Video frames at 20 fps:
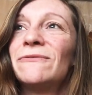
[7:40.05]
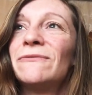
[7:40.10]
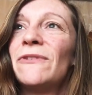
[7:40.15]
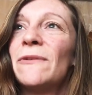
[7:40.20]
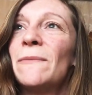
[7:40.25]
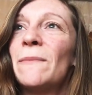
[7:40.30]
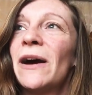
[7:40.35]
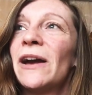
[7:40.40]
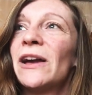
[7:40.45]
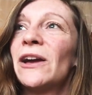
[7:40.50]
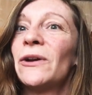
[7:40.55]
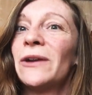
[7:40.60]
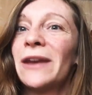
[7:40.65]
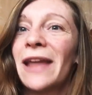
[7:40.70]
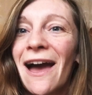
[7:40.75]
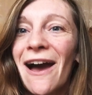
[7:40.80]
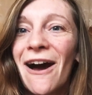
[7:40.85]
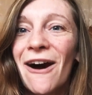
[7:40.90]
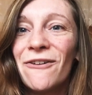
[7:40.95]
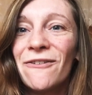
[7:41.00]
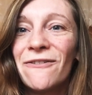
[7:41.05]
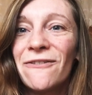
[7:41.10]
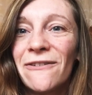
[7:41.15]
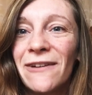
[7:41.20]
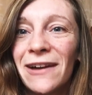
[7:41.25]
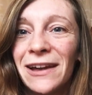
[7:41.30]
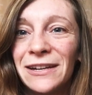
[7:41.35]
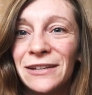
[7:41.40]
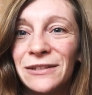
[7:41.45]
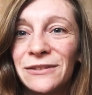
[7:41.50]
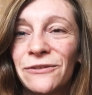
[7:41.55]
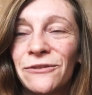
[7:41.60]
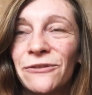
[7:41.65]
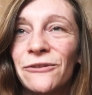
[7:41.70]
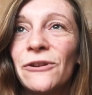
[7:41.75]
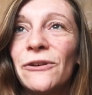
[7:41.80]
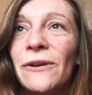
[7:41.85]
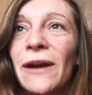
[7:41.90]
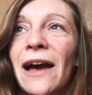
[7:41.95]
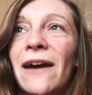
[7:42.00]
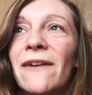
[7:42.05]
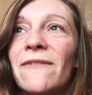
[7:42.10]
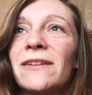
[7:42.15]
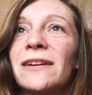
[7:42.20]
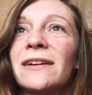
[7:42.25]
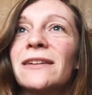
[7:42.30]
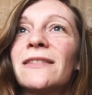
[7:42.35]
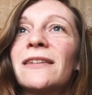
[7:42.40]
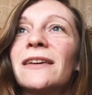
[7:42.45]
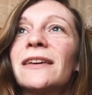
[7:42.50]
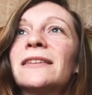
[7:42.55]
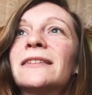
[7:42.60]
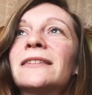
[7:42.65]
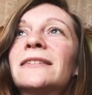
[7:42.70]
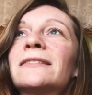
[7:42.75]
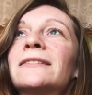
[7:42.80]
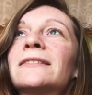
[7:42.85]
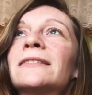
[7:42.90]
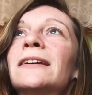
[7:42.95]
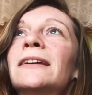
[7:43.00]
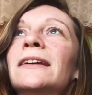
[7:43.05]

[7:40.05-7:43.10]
for my own health, and it's through having this